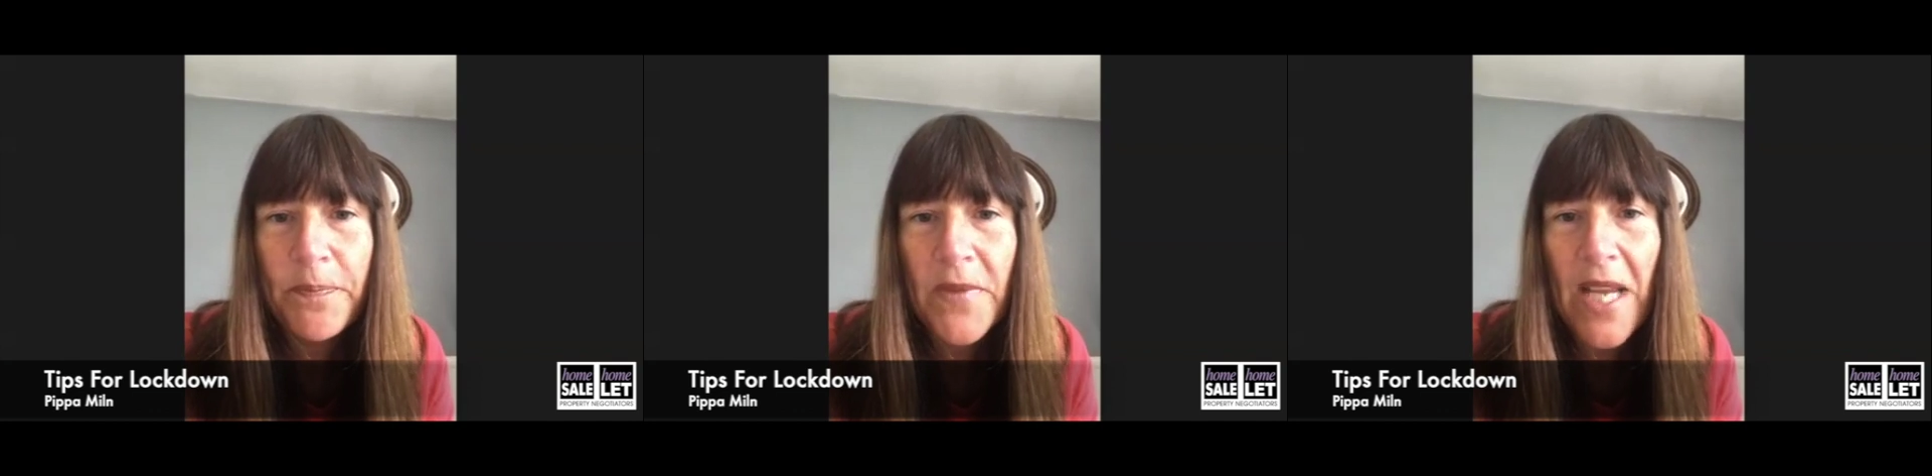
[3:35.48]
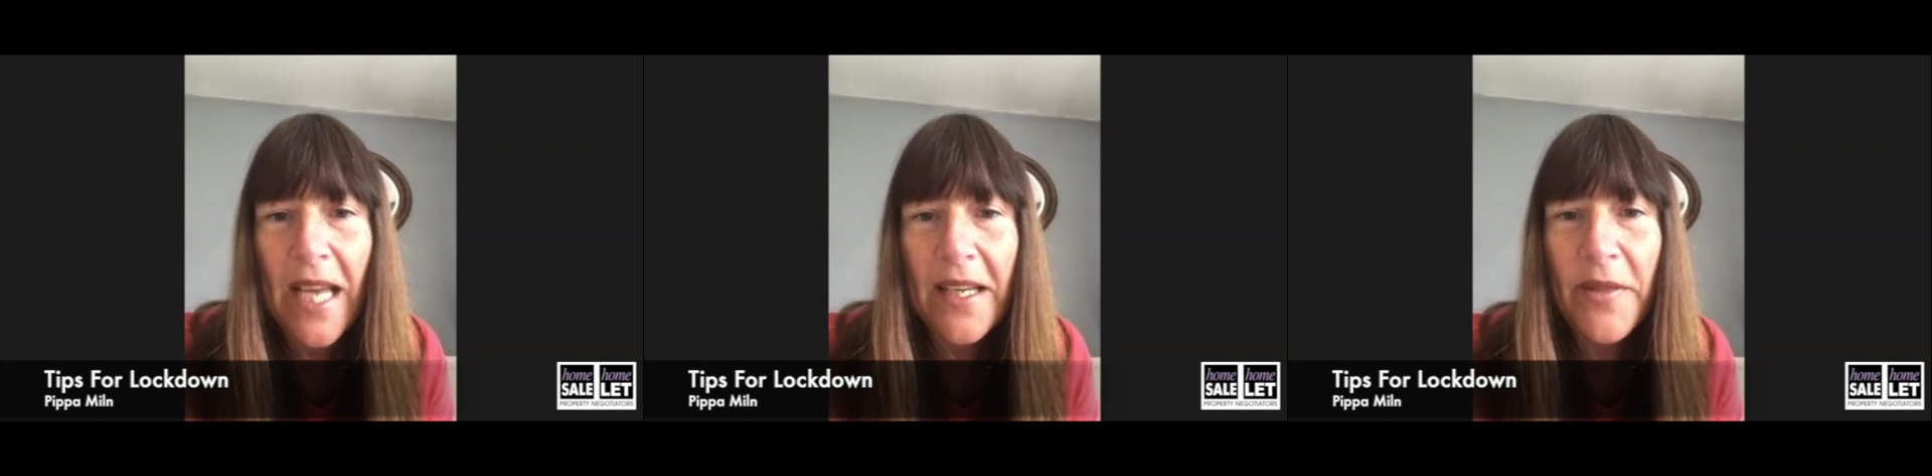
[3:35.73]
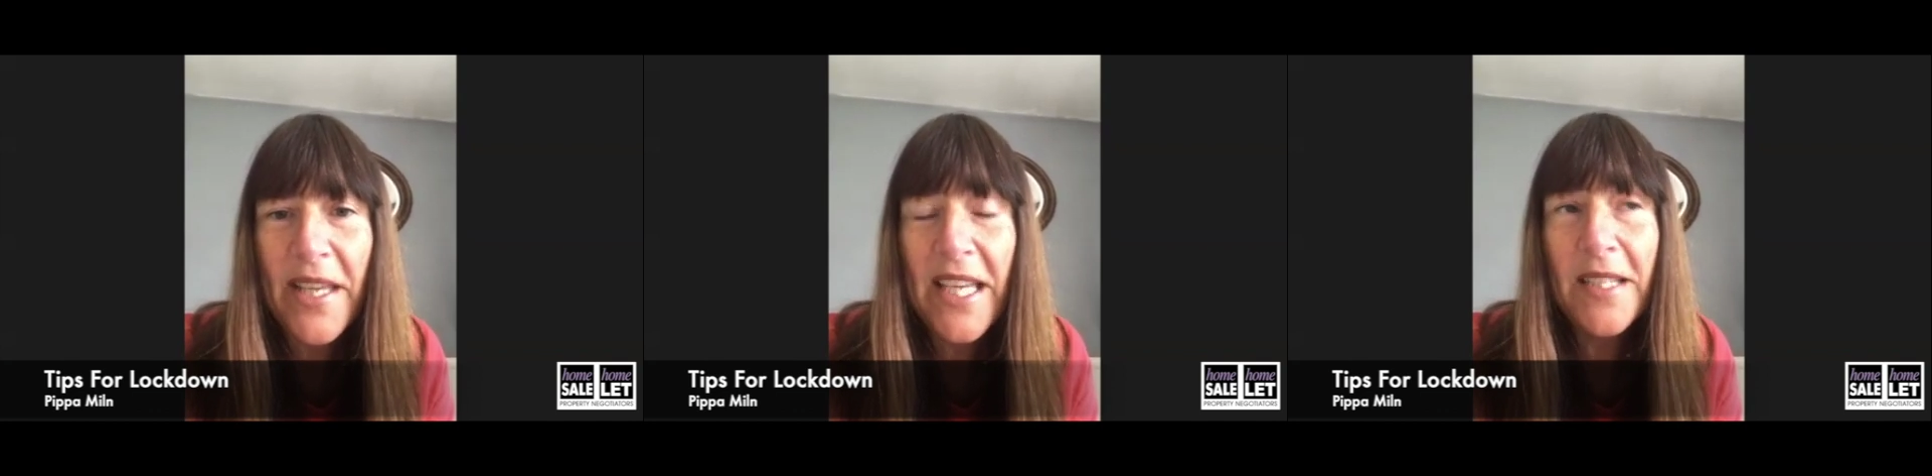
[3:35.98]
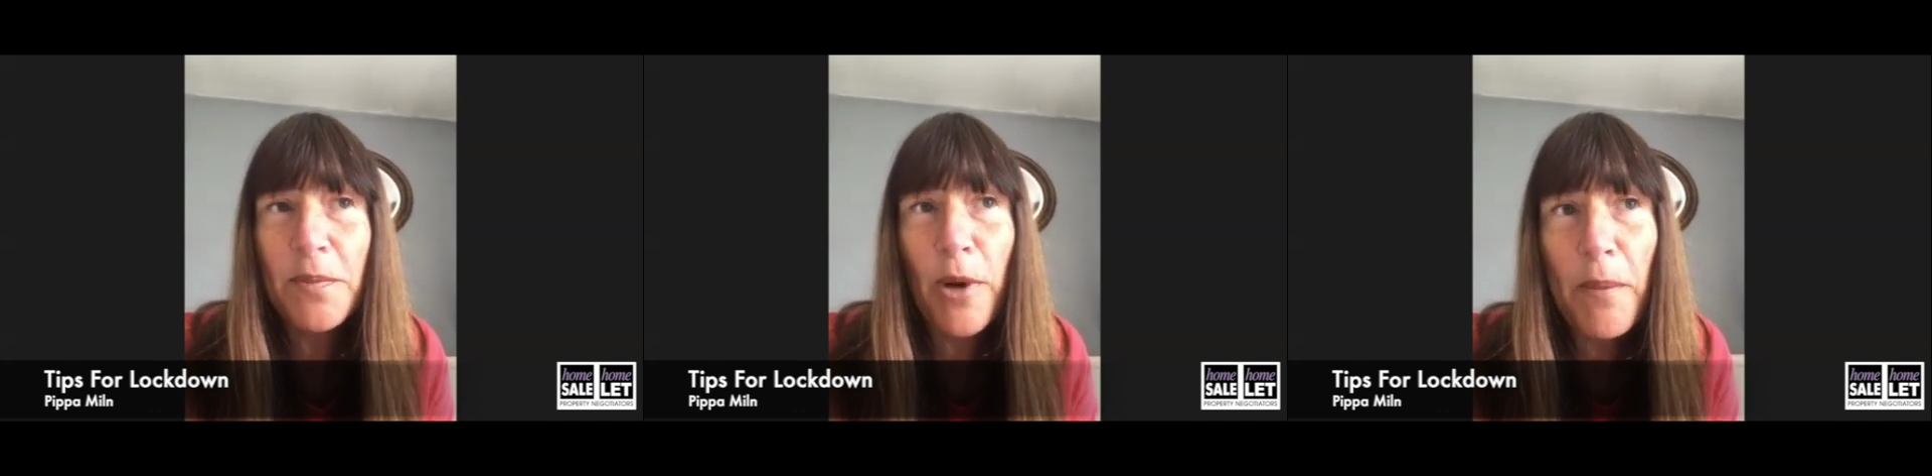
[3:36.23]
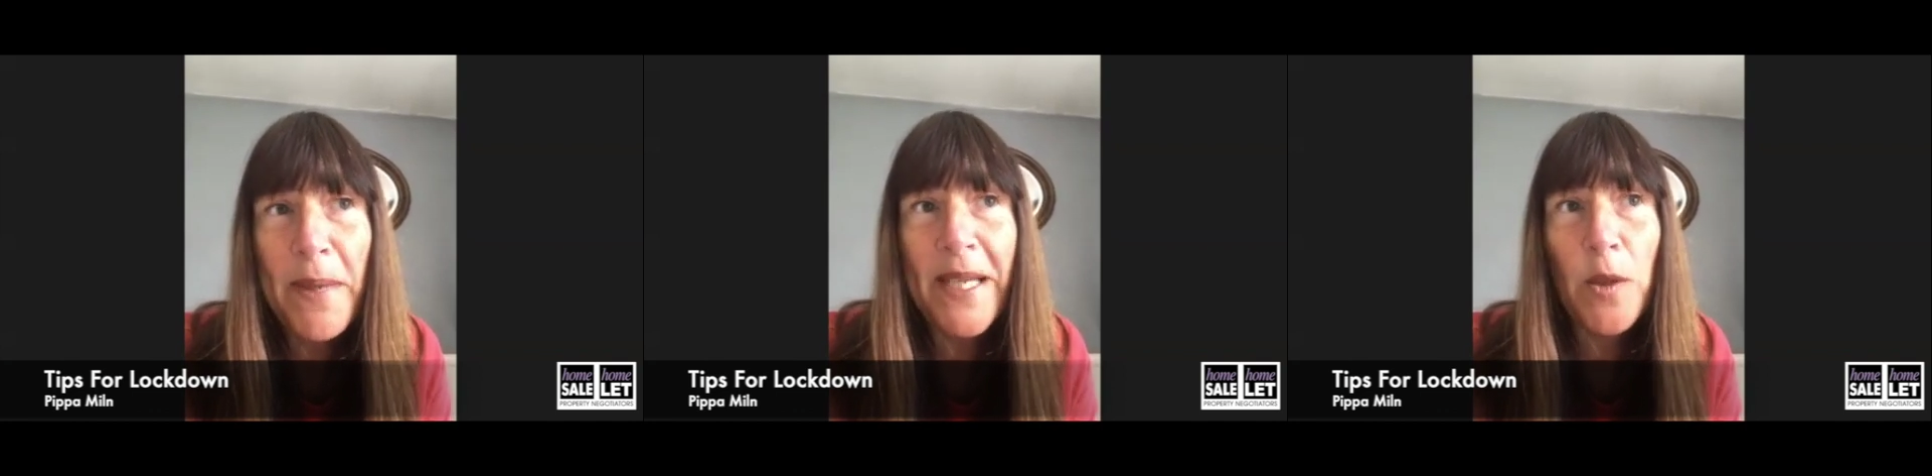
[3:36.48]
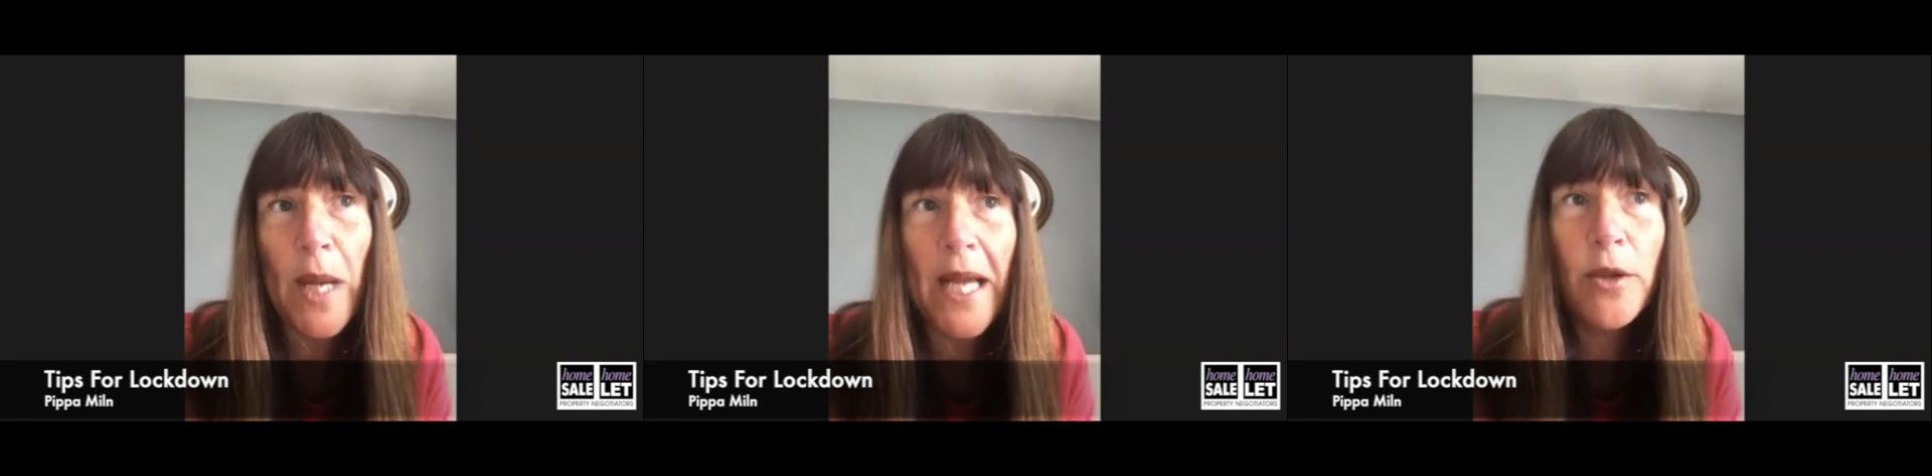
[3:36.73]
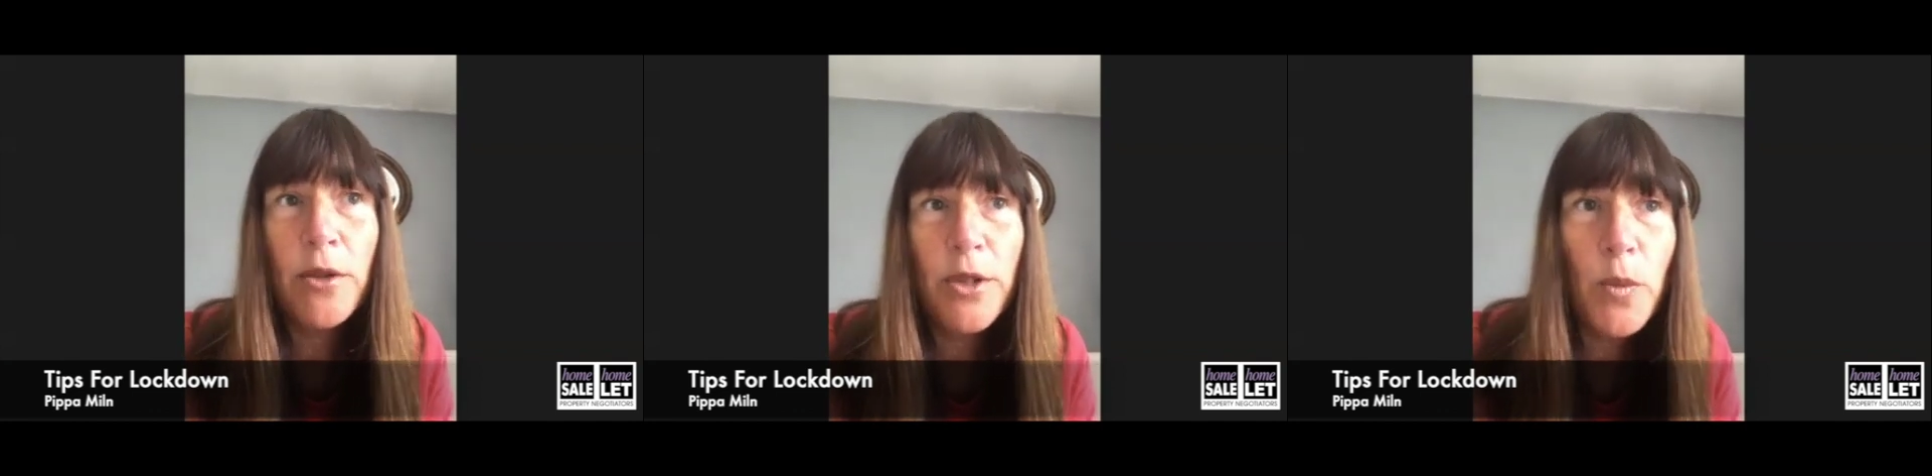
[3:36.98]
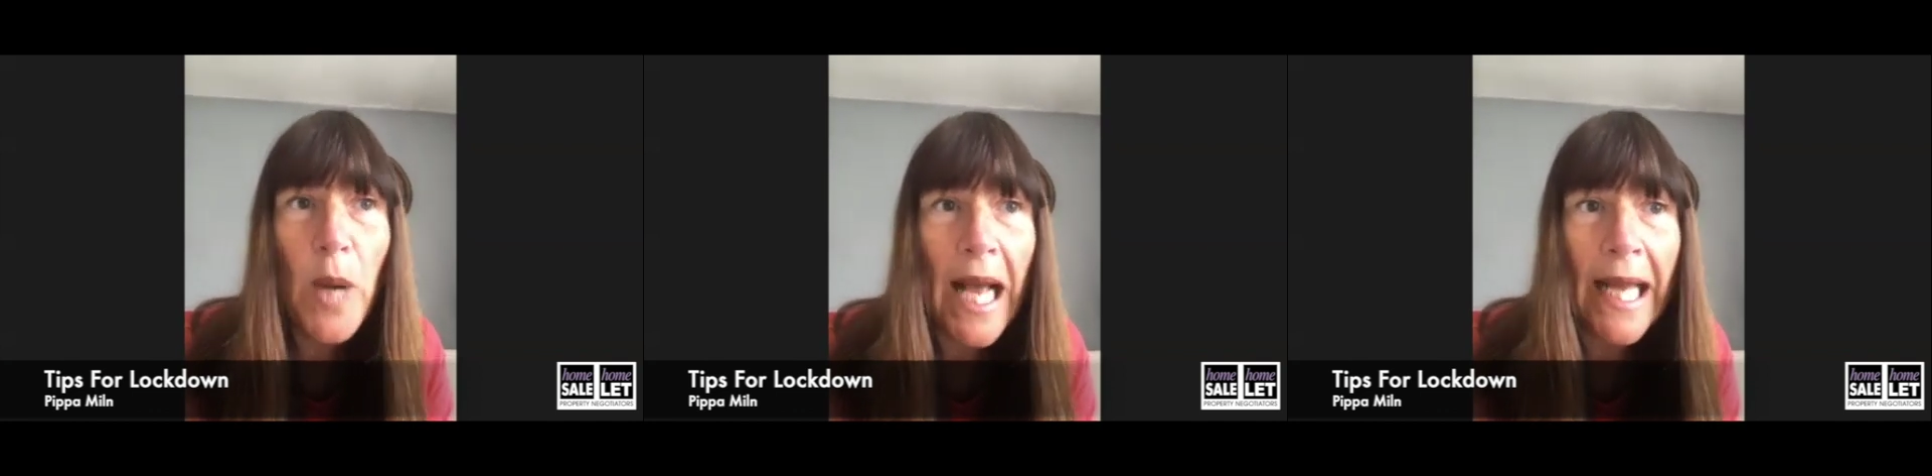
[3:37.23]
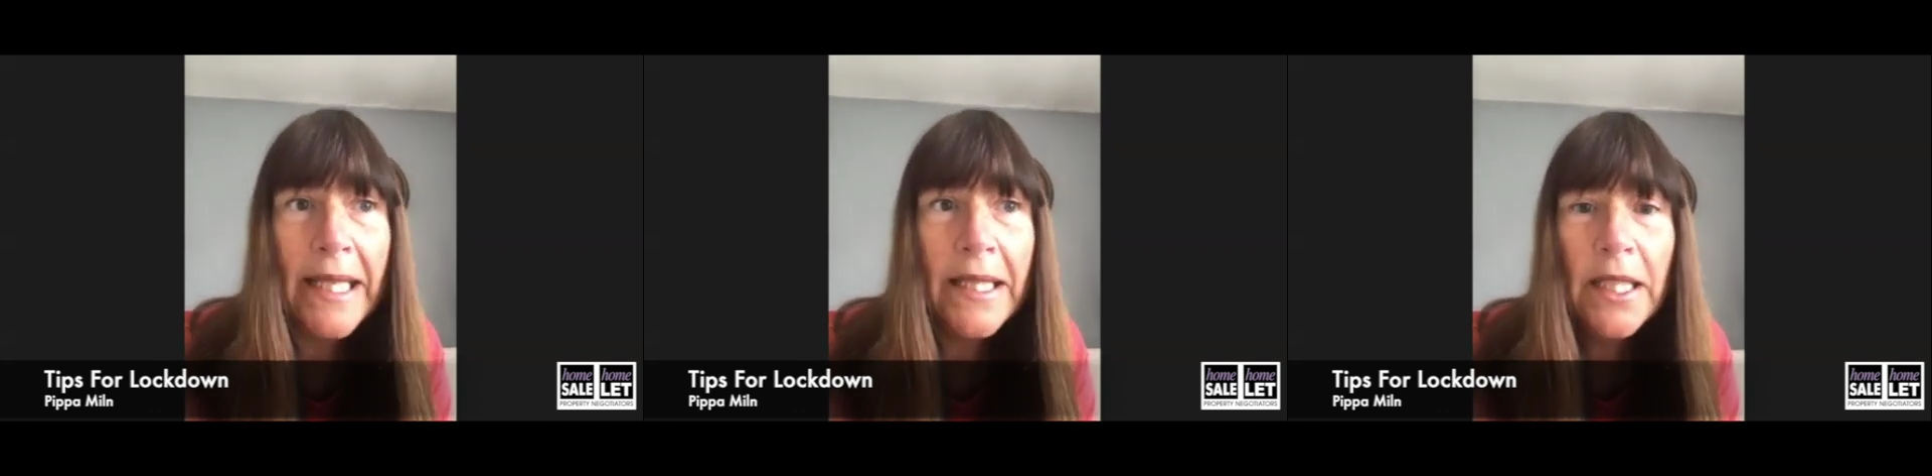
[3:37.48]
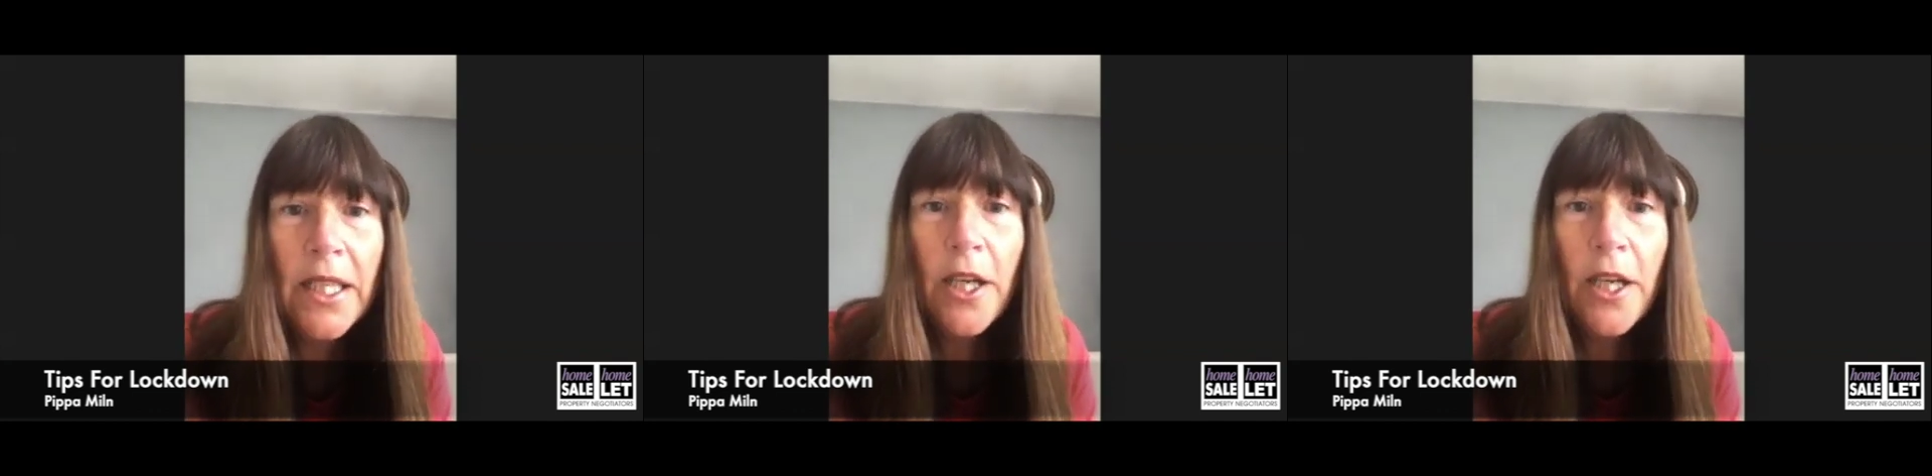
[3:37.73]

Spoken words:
And I think it's probably quite a good way